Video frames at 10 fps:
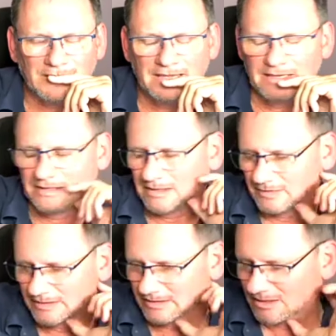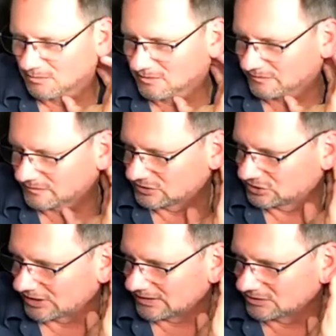Yeah, there are a couple of
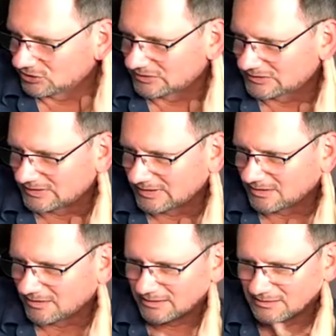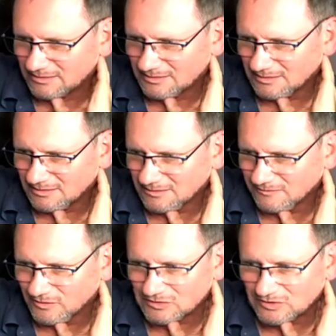challenges there, and
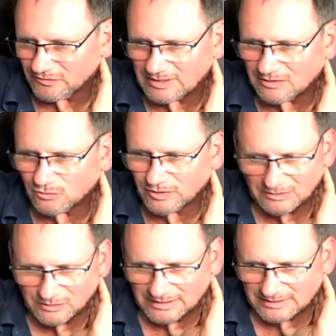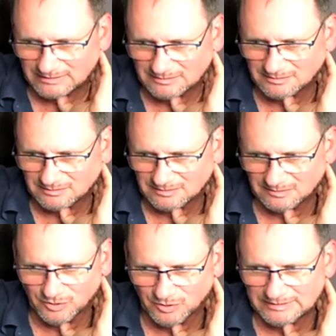first of all, I really would like to
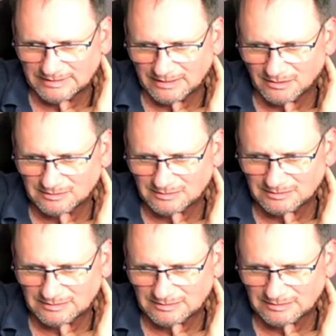point out that,